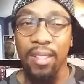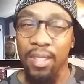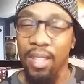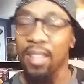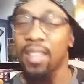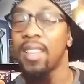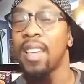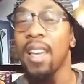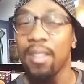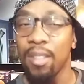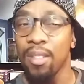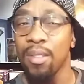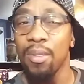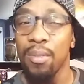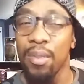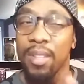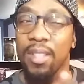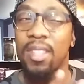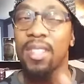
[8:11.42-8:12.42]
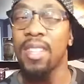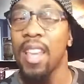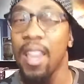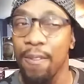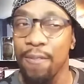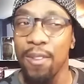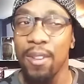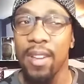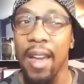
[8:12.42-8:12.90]
to get you and
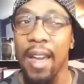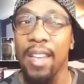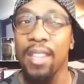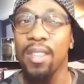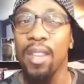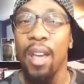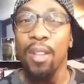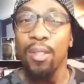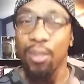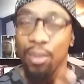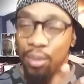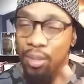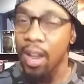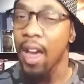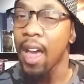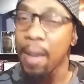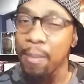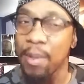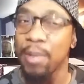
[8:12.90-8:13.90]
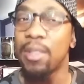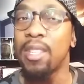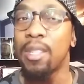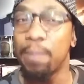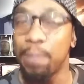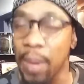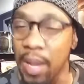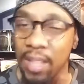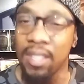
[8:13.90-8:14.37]
save you guys through time and
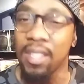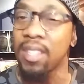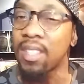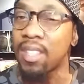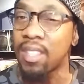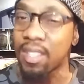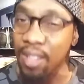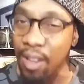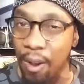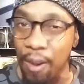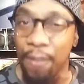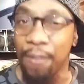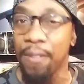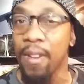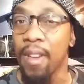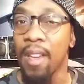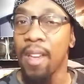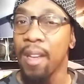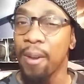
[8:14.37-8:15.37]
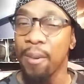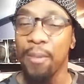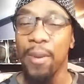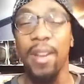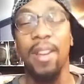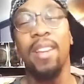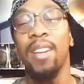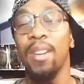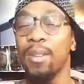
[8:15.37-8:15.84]
space itself and
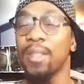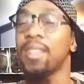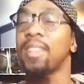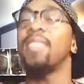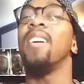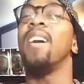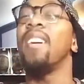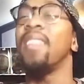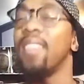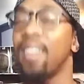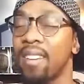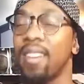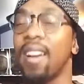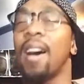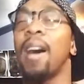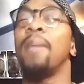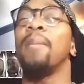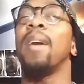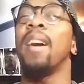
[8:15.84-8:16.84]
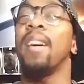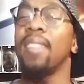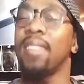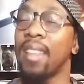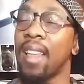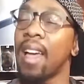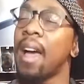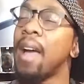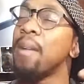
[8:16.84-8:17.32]
waited? He was like, no,
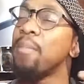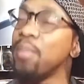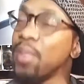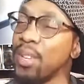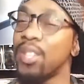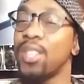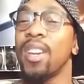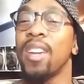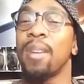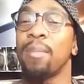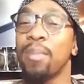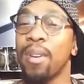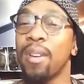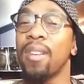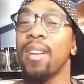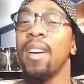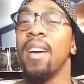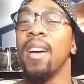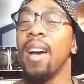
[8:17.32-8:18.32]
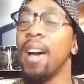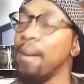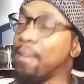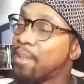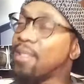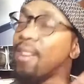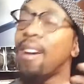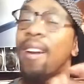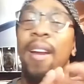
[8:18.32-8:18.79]
I appreciate it, bro.
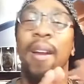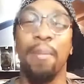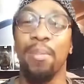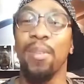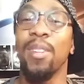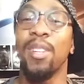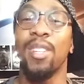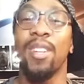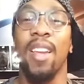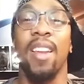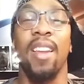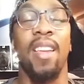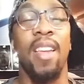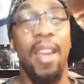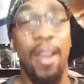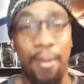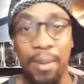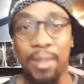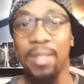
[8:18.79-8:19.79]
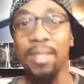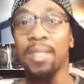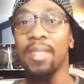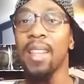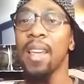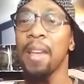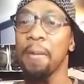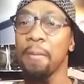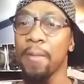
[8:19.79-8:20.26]
I'm sorry, I appreciate it. What's
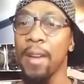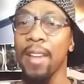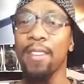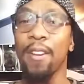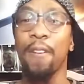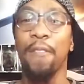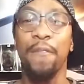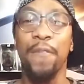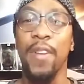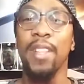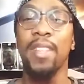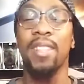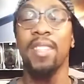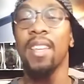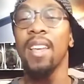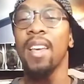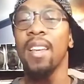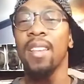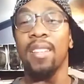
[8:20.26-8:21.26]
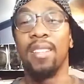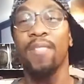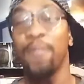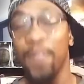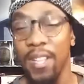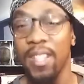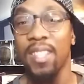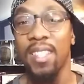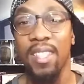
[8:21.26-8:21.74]
damn right, yo,
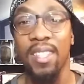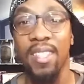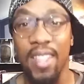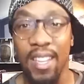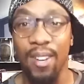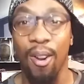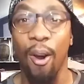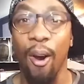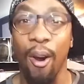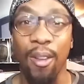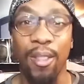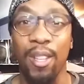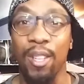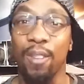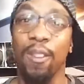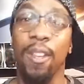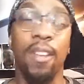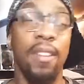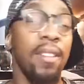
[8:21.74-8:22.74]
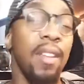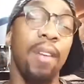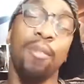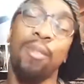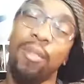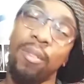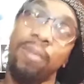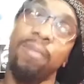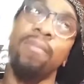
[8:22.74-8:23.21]
Fitz did all this,
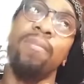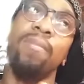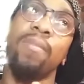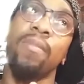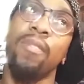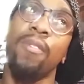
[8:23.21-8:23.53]
well,